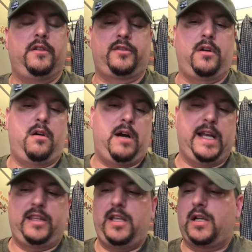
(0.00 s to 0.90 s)
So
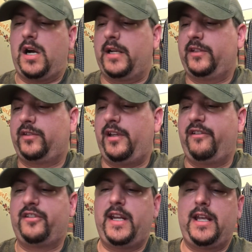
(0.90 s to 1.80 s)
I think, honestly,
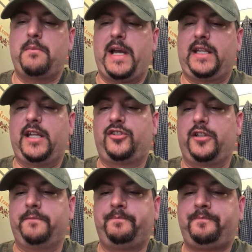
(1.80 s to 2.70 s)
sitting in my
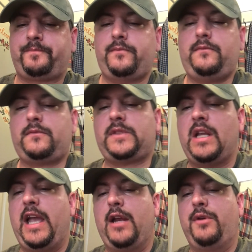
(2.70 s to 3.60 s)
kitchen,
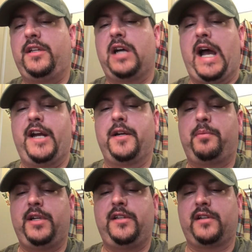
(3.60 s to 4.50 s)
a retired
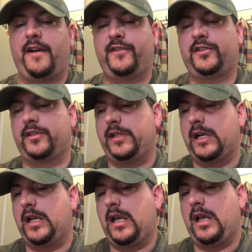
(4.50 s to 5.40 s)
police
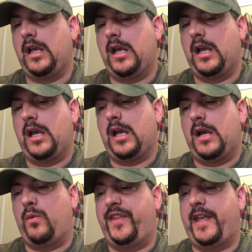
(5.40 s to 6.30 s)
officer
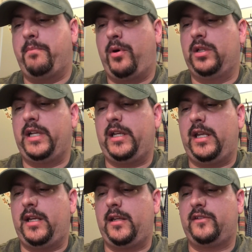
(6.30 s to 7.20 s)
with a bullet
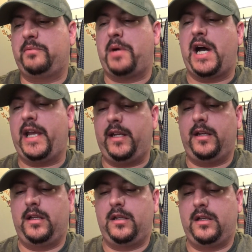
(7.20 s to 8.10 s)
in his
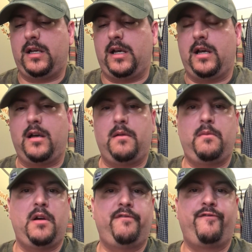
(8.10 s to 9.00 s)
spine,
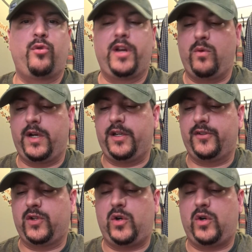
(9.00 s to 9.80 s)
of 41 years